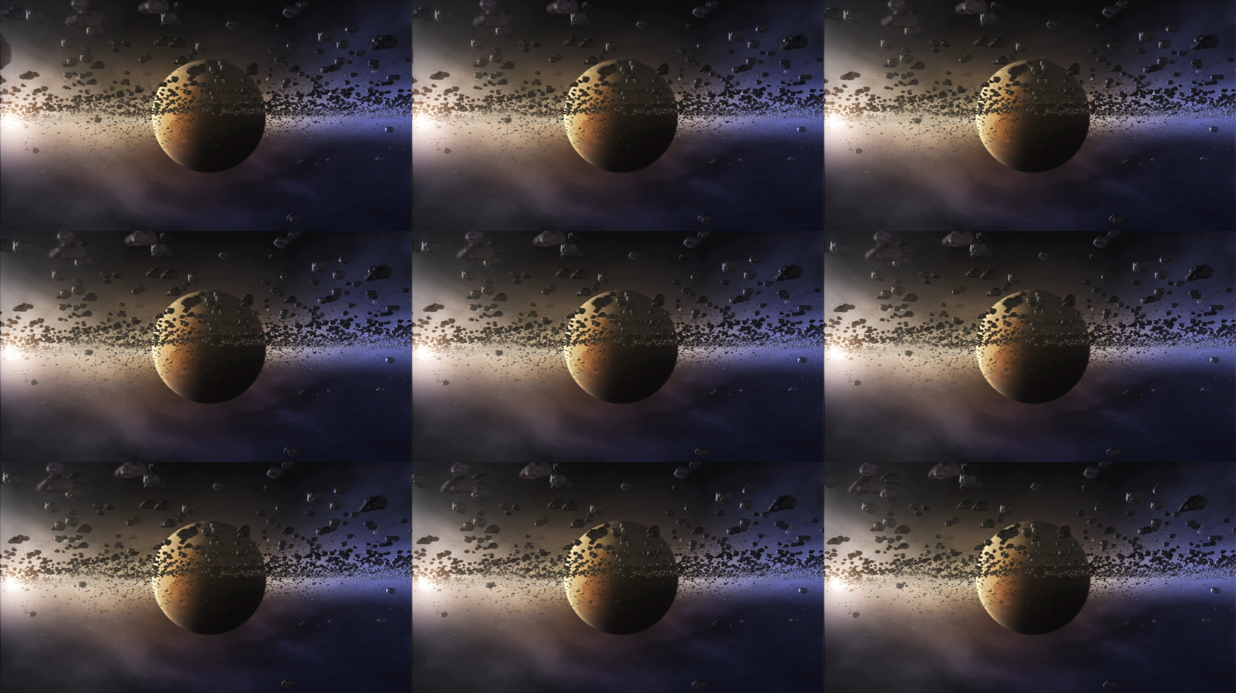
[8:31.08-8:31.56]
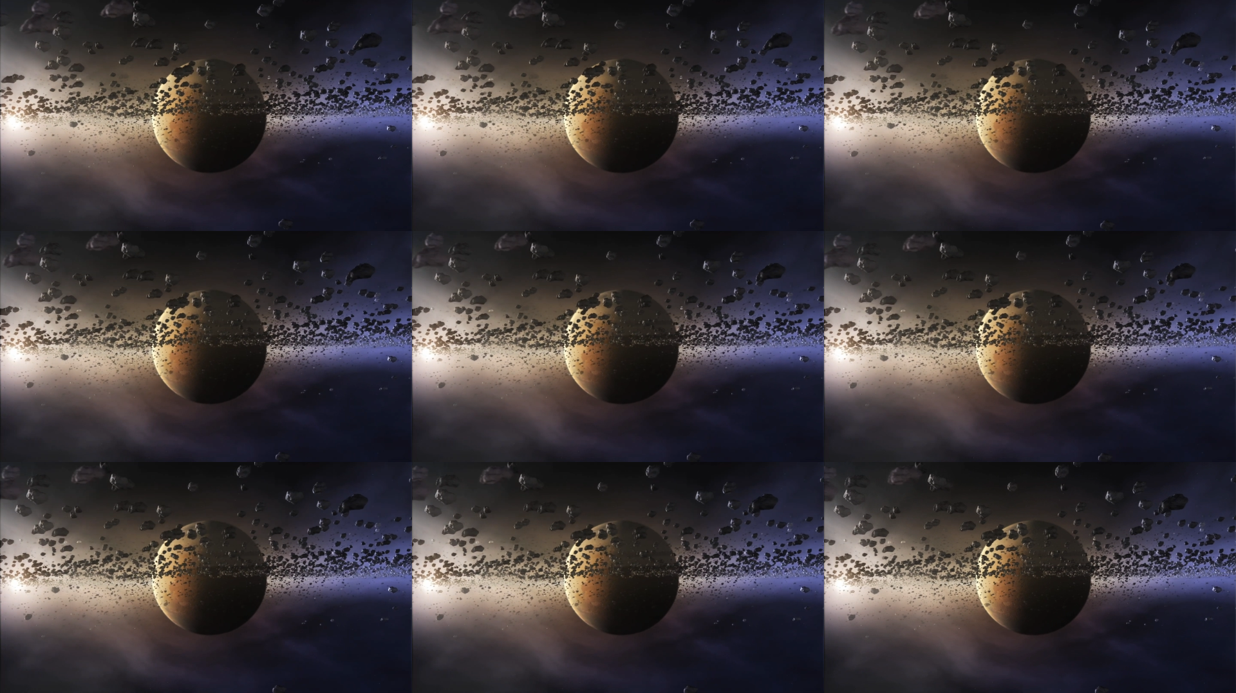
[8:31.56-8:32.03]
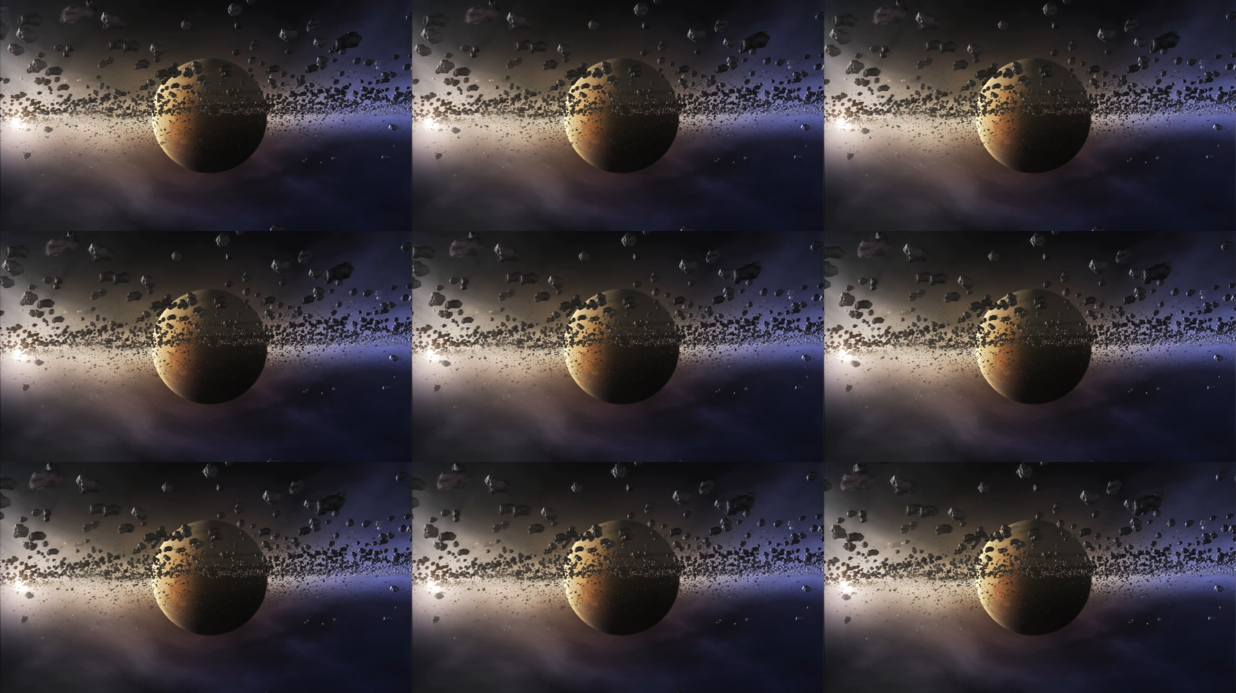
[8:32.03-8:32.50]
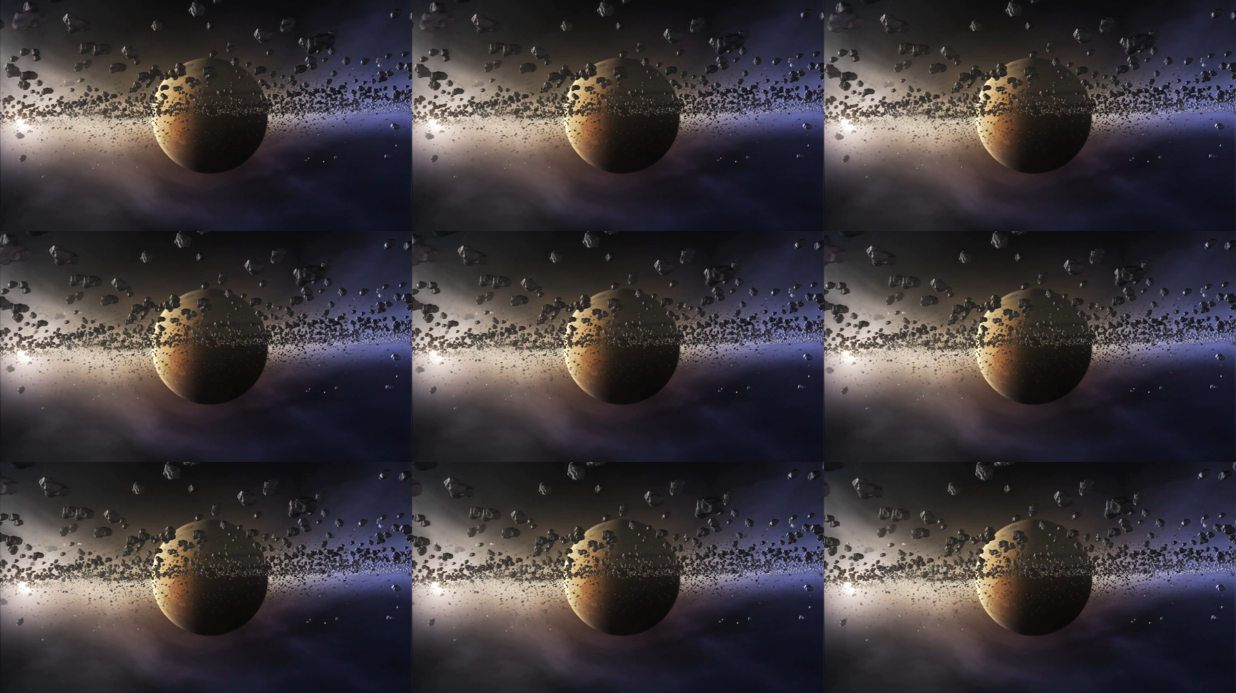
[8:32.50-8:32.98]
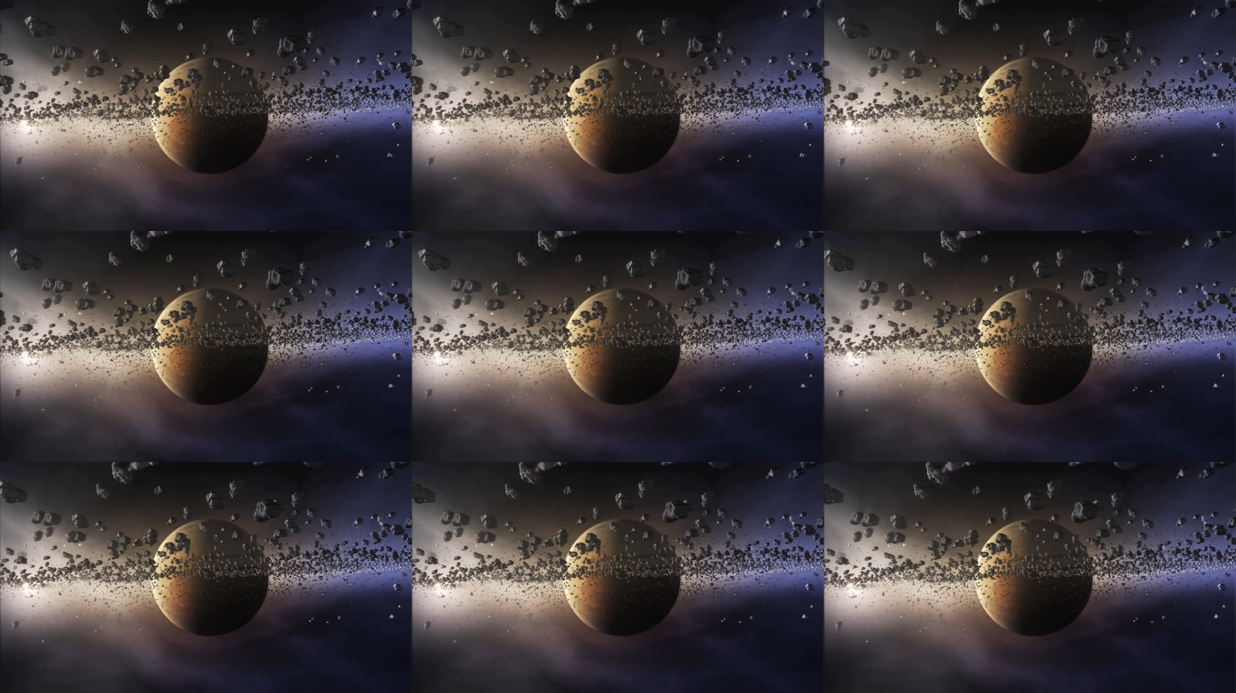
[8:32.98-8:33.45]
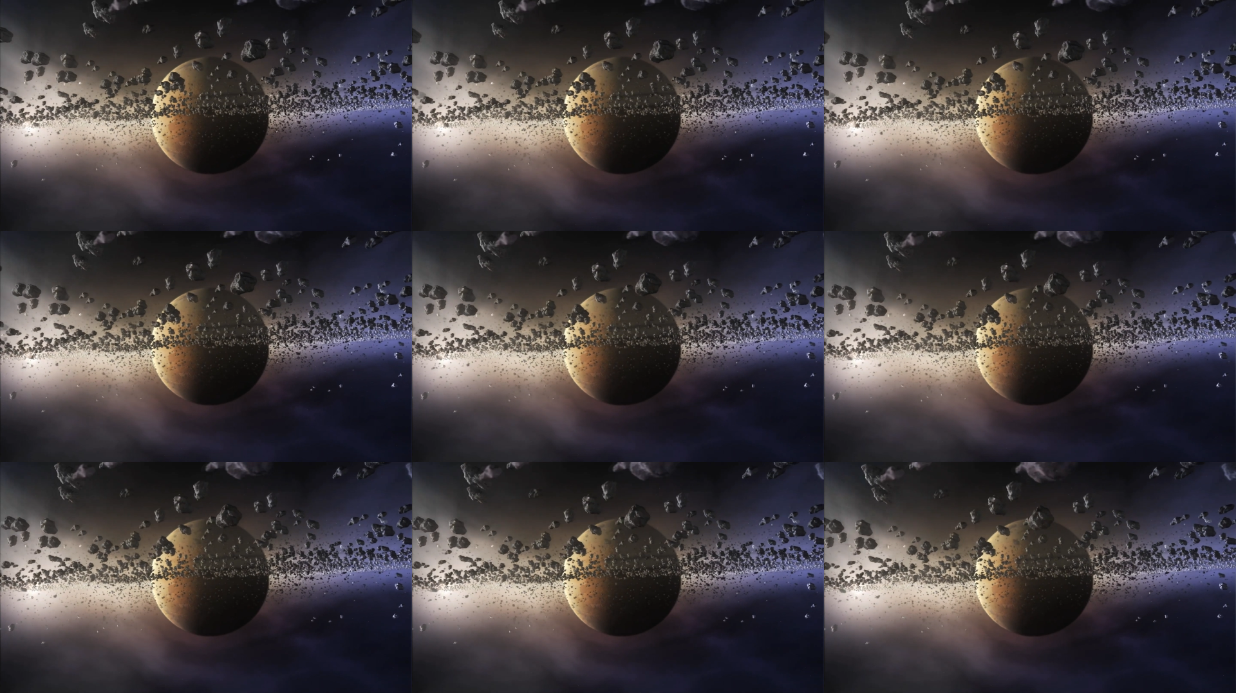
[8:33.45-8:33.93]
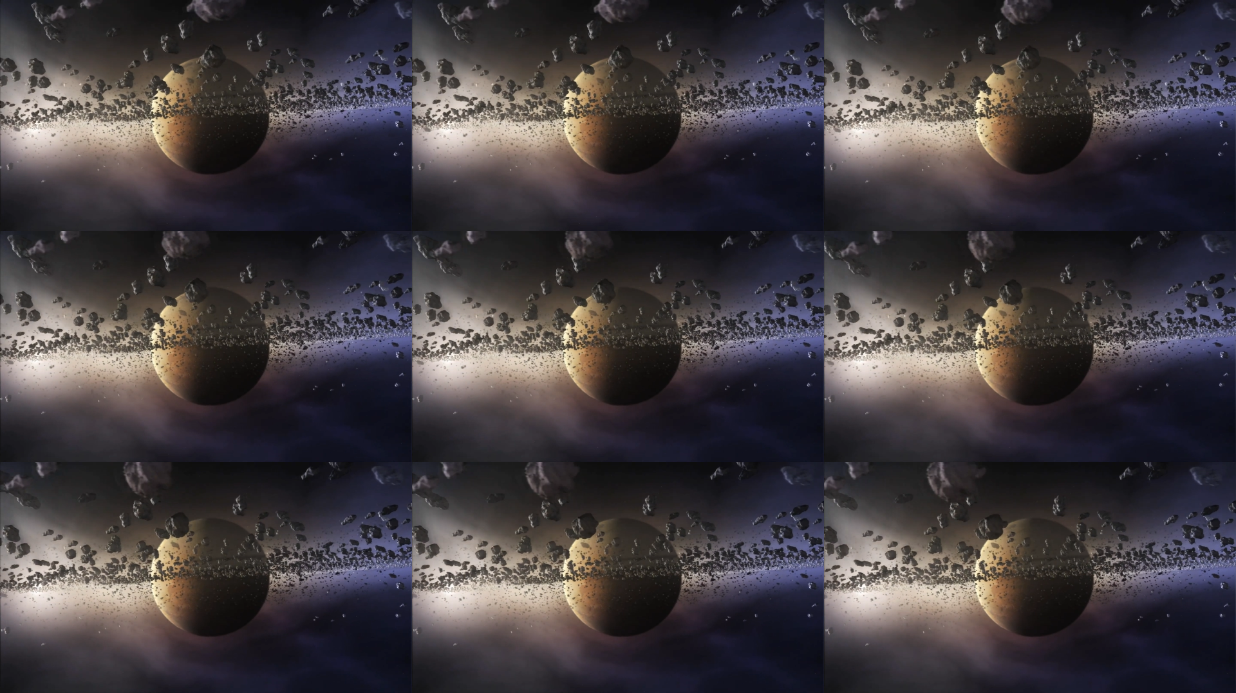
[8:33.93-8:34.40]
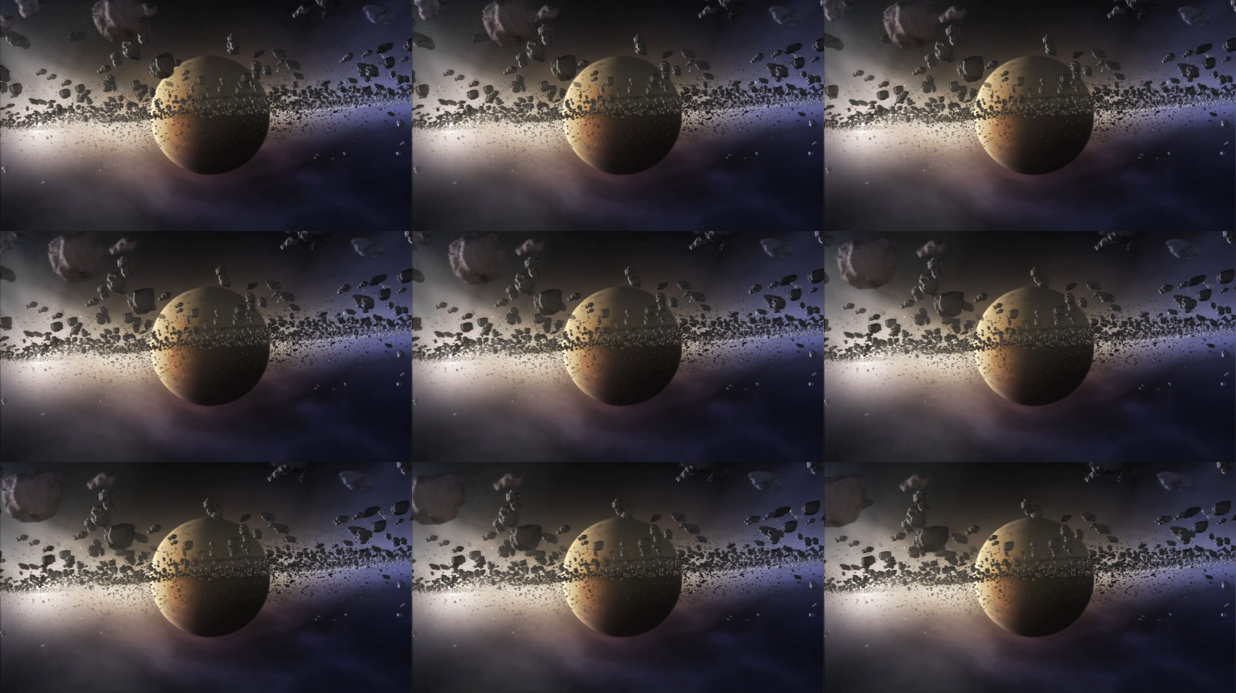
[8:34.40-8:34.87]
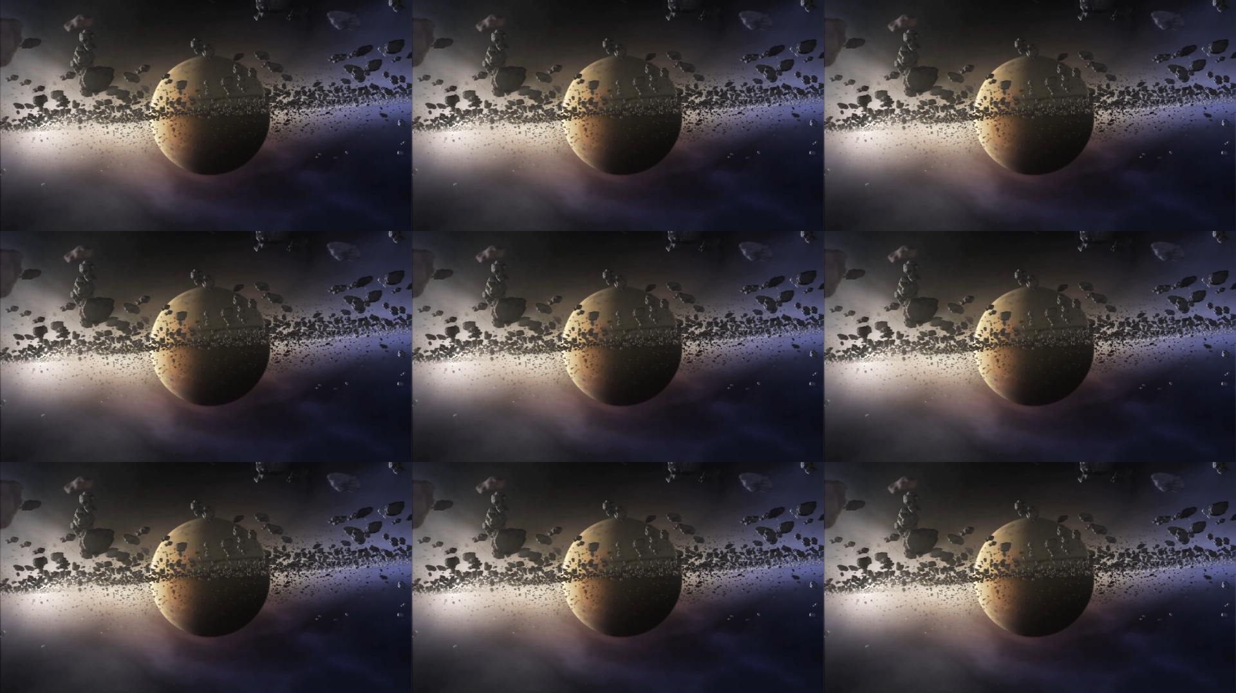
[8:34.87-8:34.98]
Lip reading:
[unreadable: no face in view]